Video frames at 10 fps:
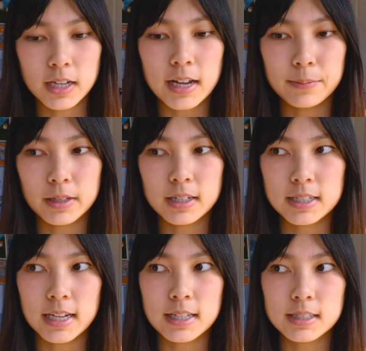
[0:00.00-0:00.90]
time that it
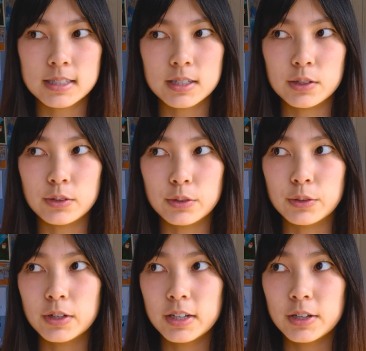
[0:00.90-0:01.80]
takes
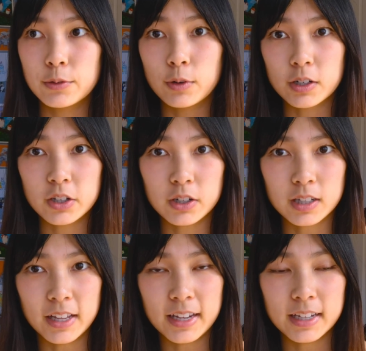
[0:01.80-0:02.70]
to work your
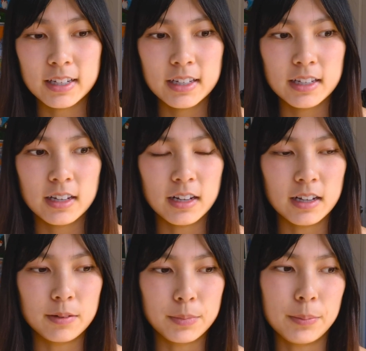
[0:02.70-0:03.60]
clay
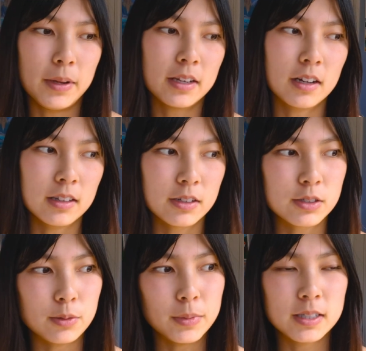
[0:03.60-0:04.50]
and make
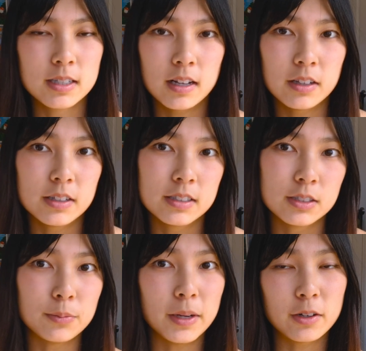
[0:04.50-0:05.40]
colors or mix colors
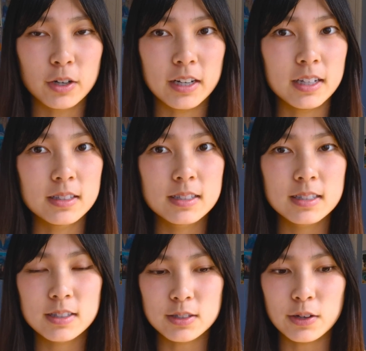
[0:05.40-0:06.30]
or make
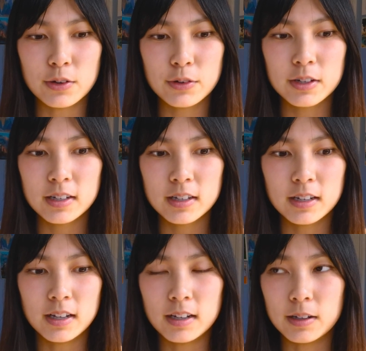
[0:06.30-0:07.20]
gradients. So
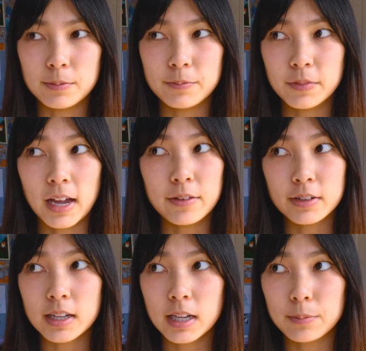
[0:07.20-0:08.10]

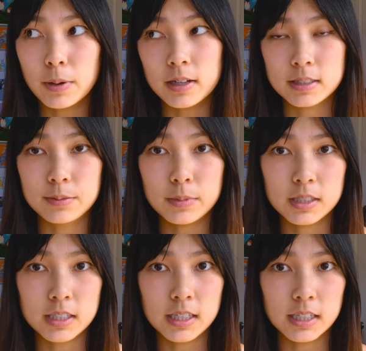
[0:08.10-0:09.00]
having a
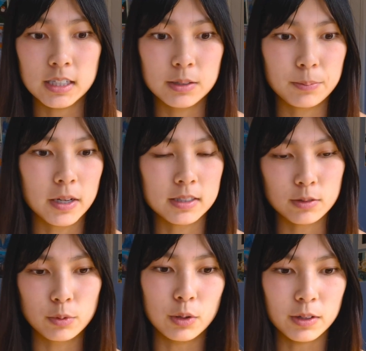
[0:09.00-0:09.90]

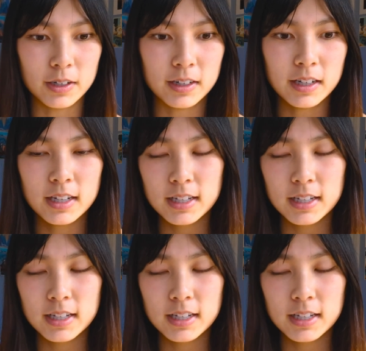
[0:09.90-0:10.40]
pasta roller